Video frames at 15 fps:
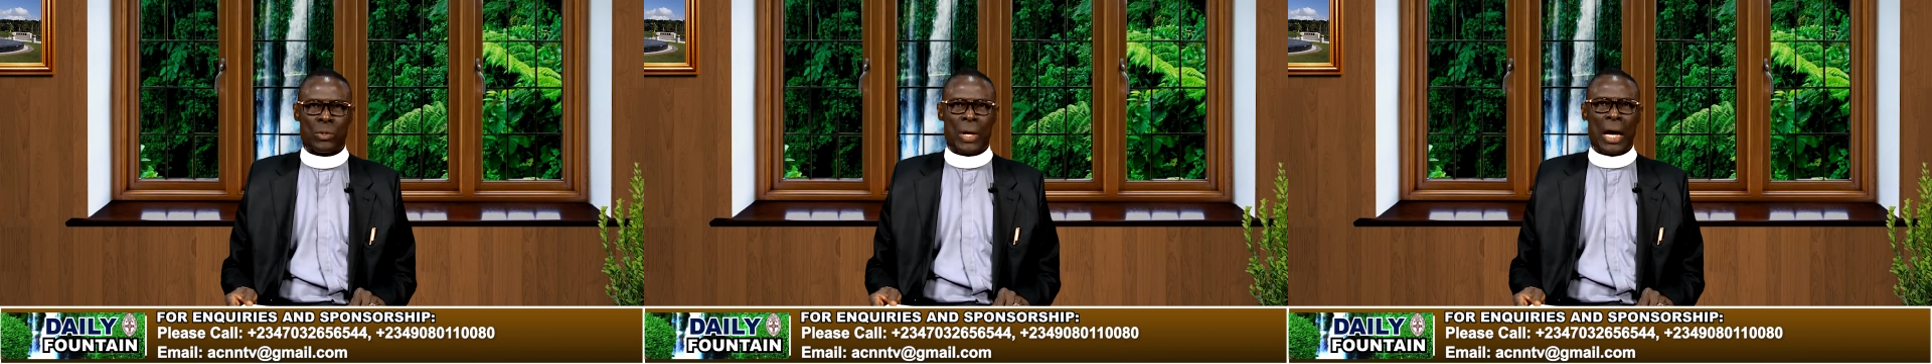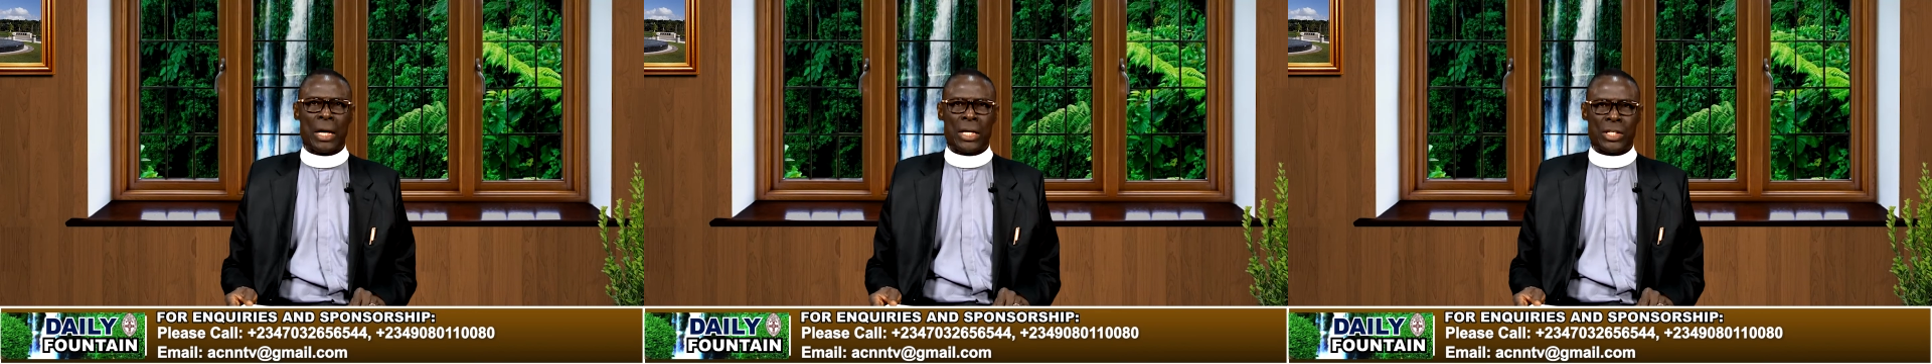
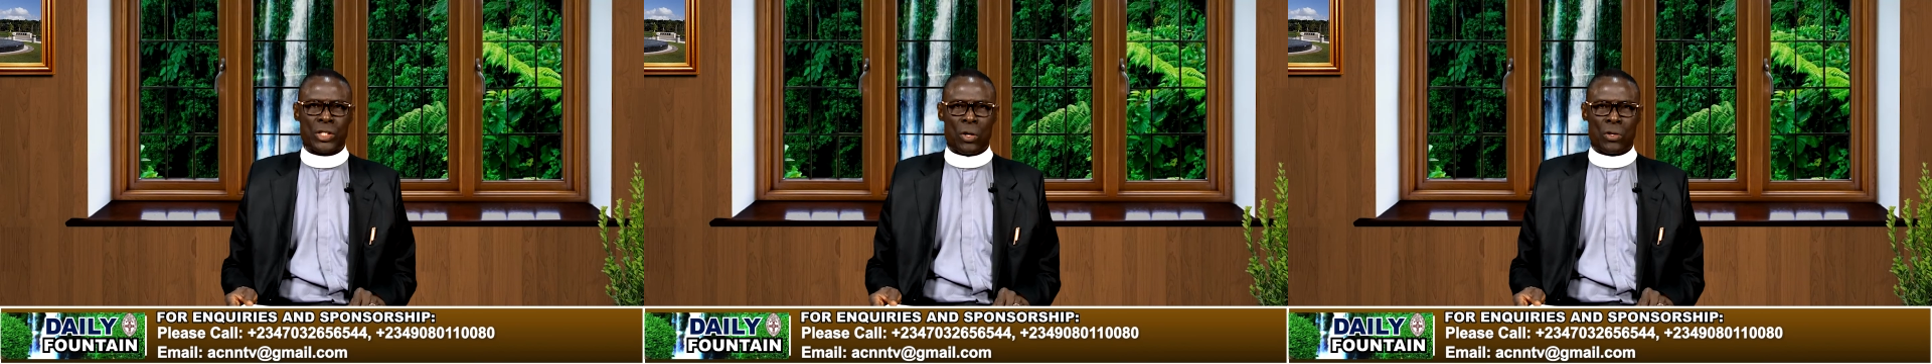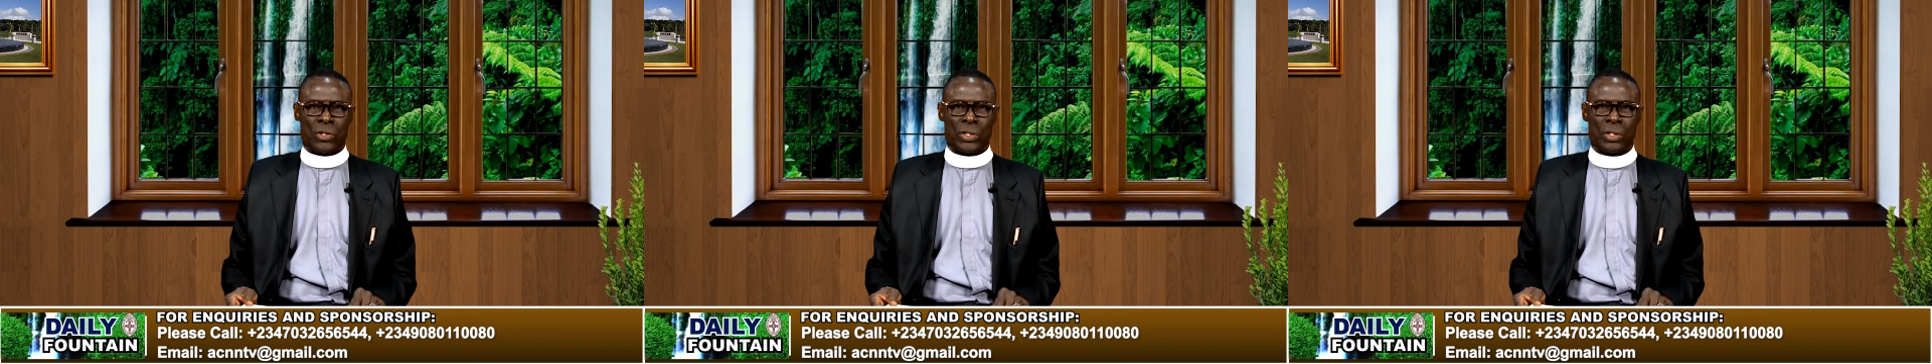You can
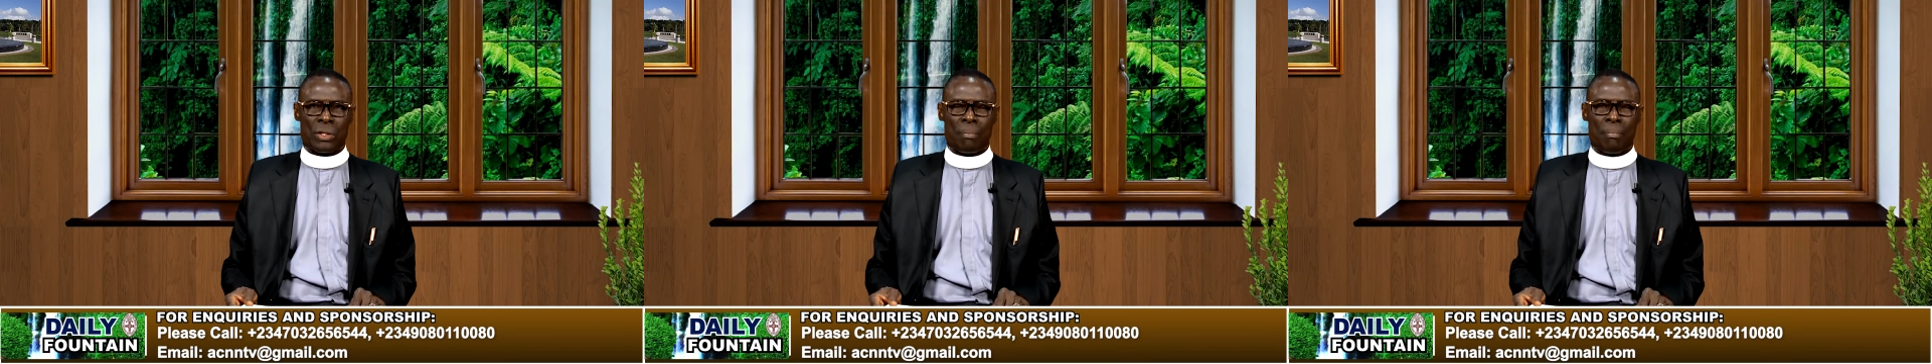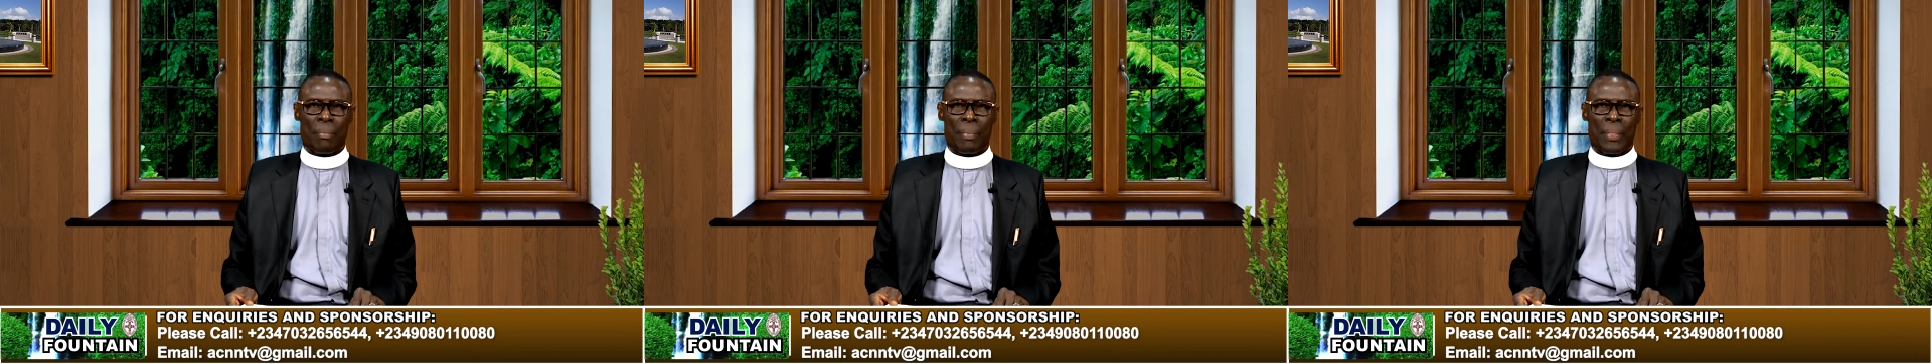reach us
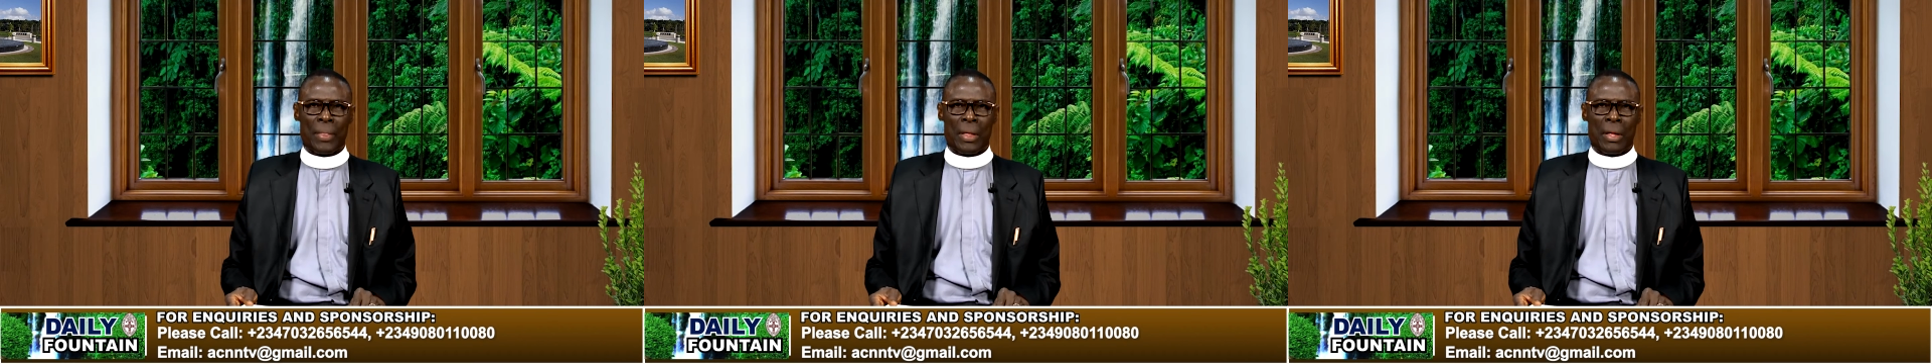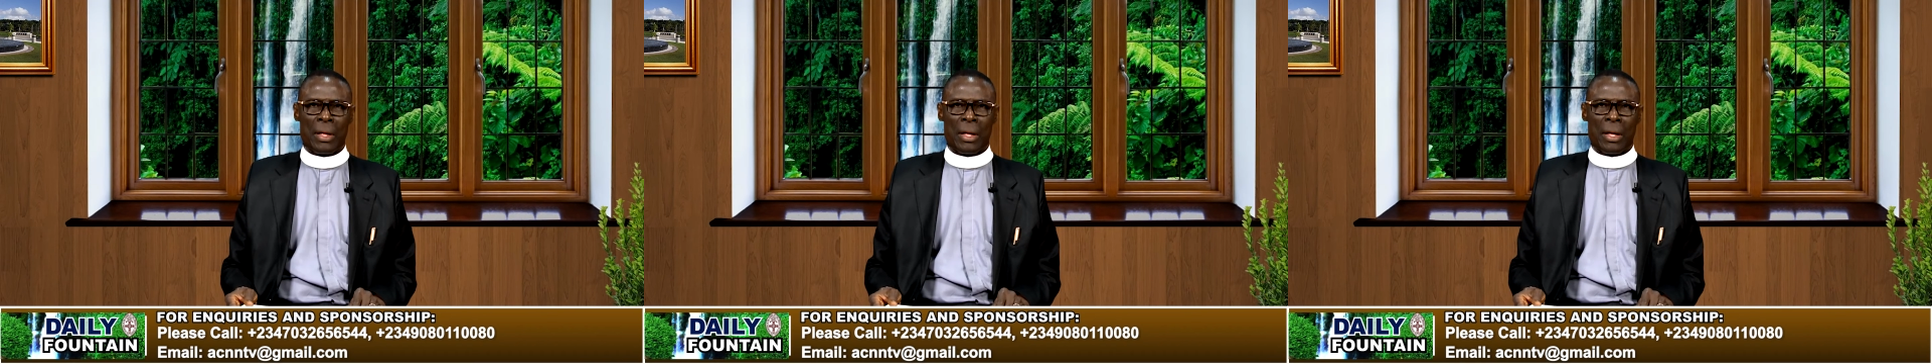
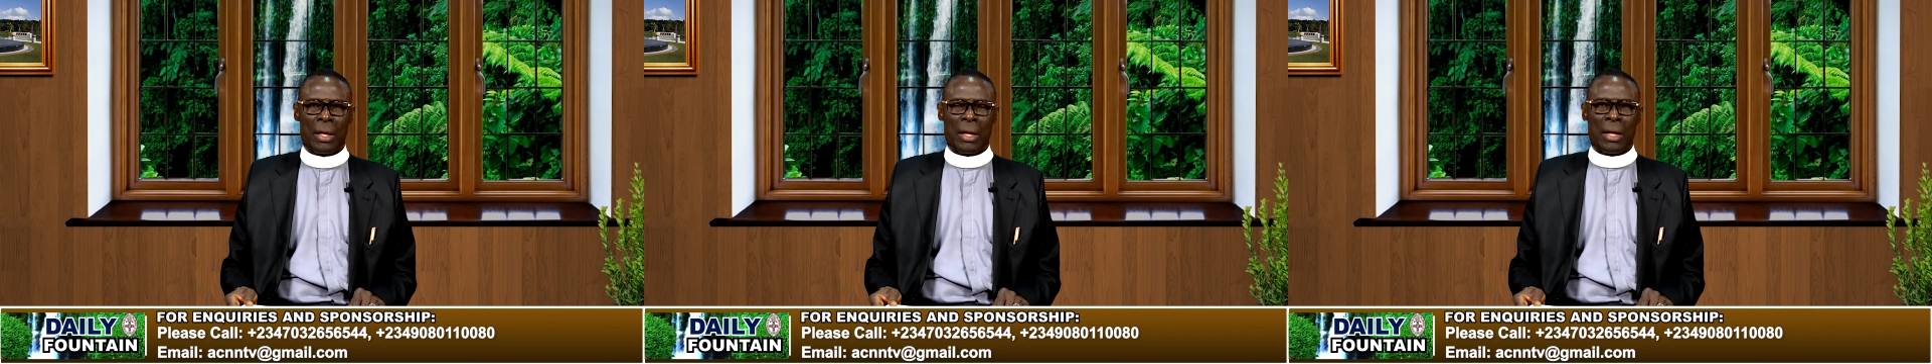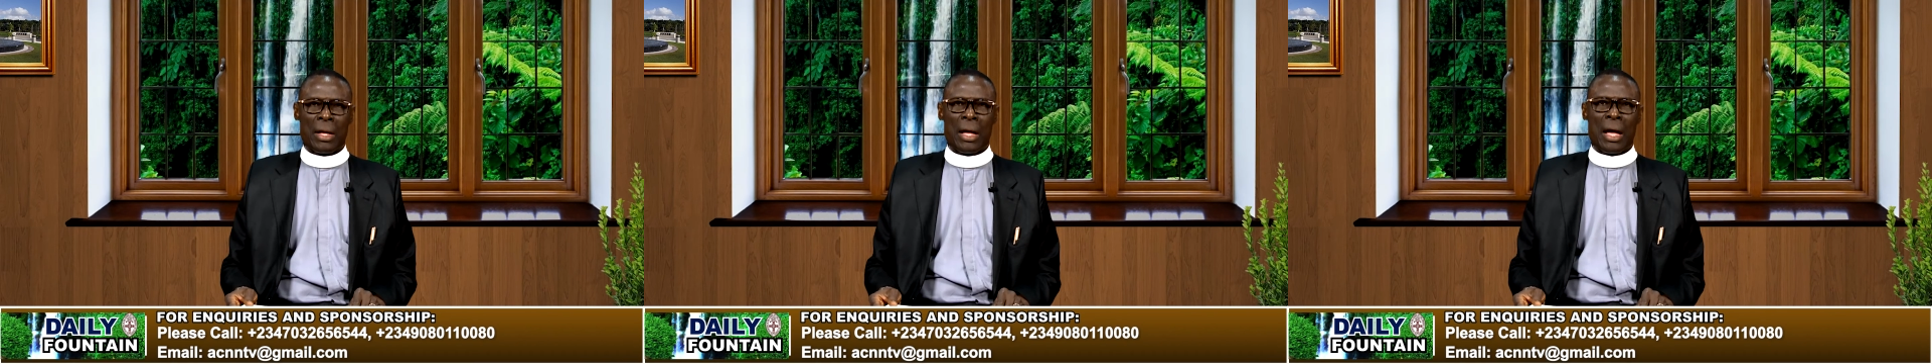
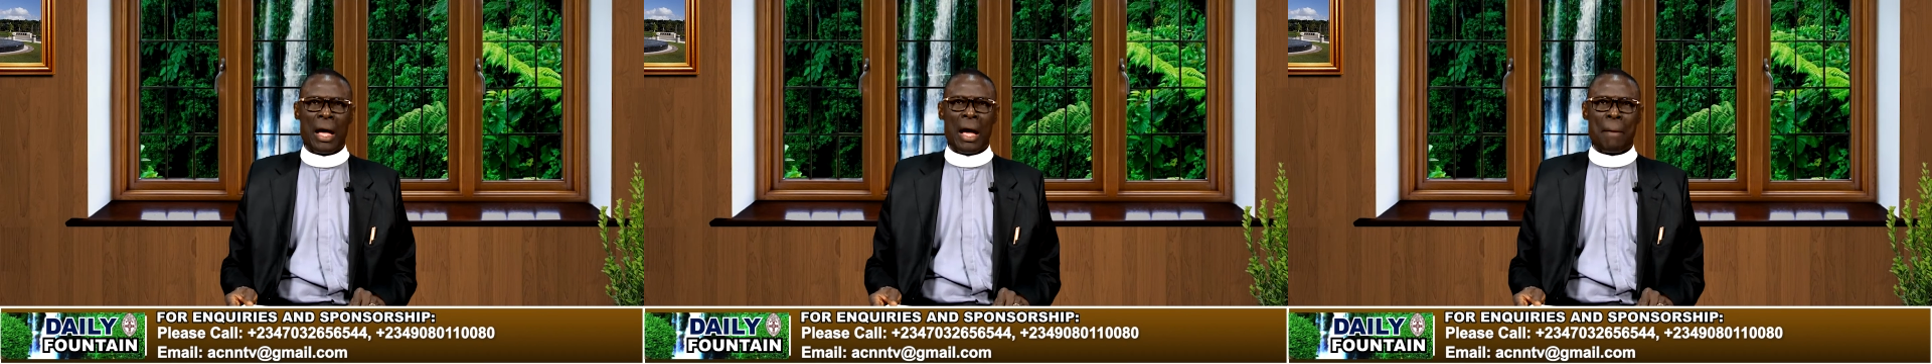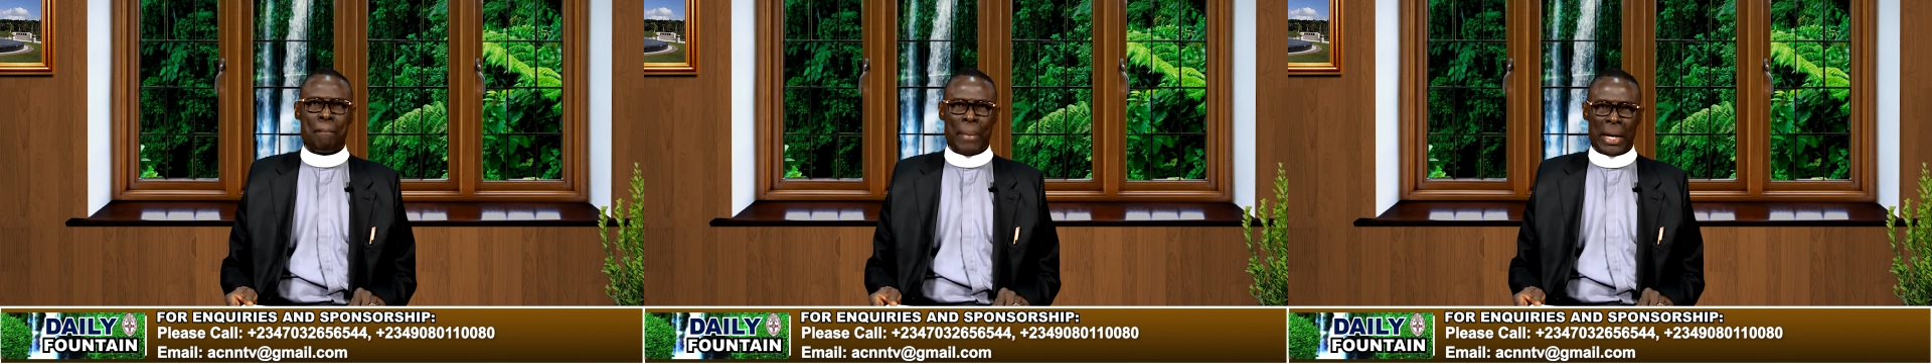and